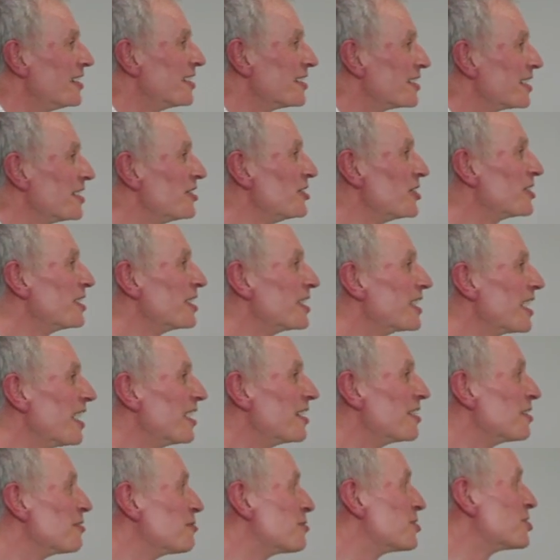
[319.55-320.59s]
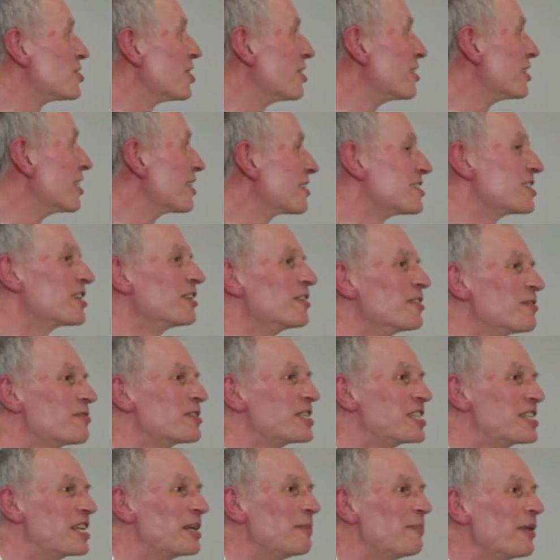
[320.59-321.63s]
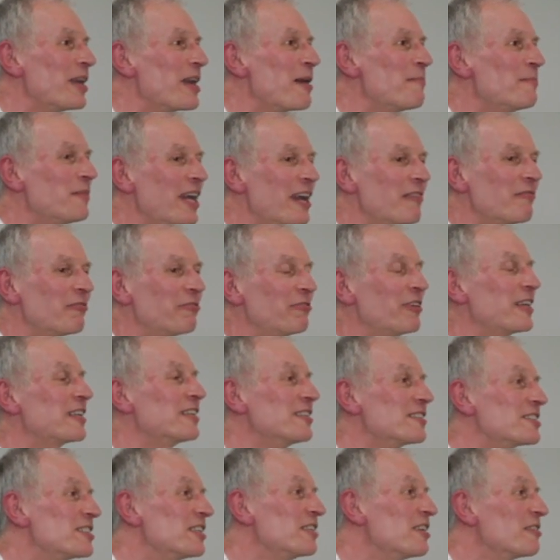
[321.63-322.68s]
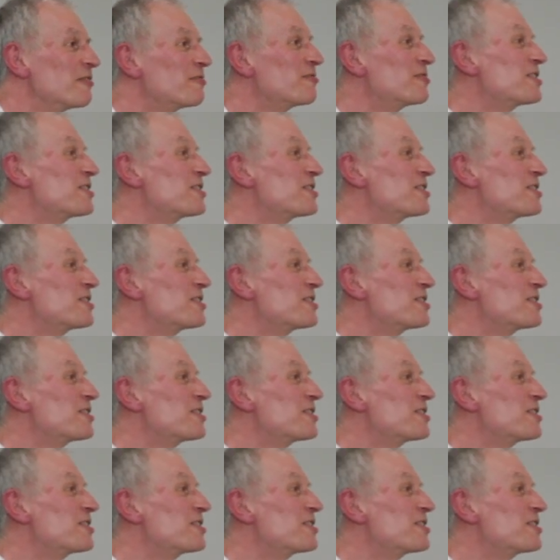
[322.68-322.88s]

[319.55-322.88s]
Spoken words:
then you can kind of join a sort of CBMNet faculty of,